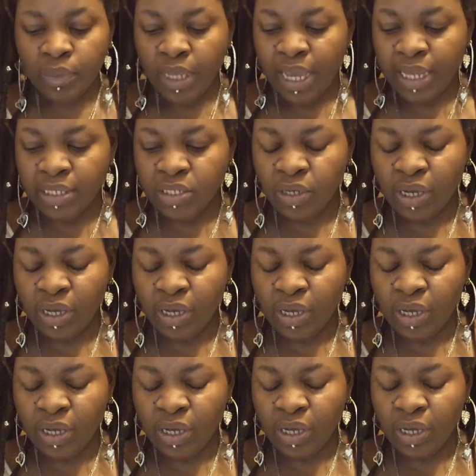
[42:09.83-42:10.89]
And so I feel
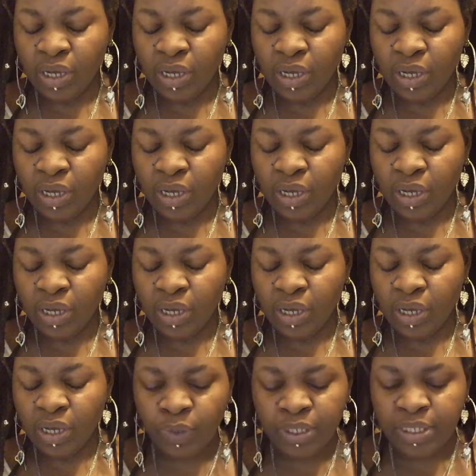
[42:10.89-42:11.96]
like for some of you, like
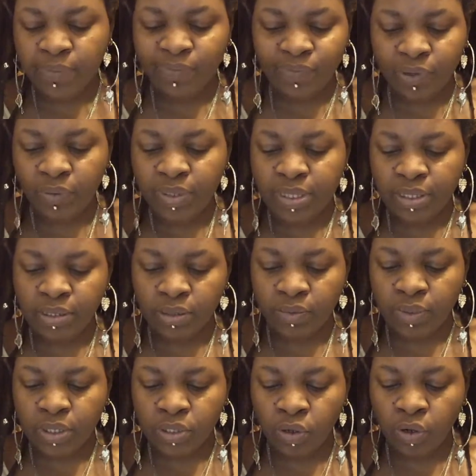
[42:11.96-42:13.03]
what's influencing you
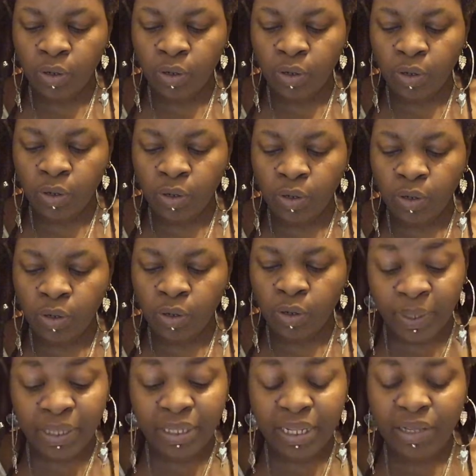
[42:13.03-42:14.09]
is your
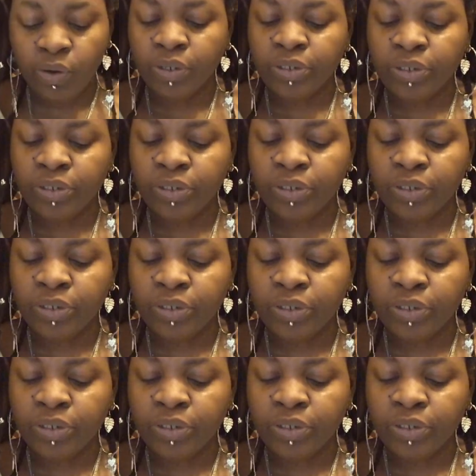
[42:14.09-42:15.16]
ability or your
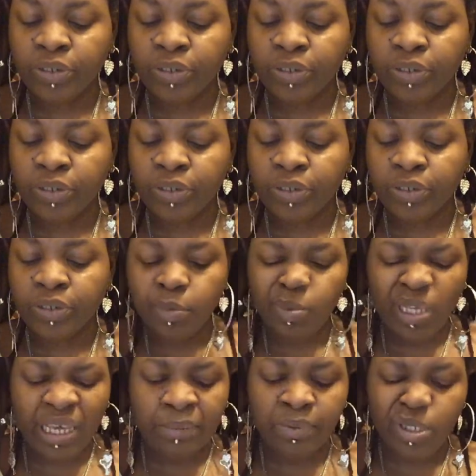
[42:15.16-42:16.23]
inability to
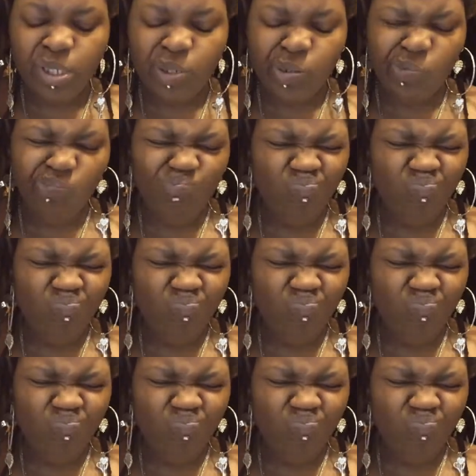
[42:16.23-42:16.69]
be able to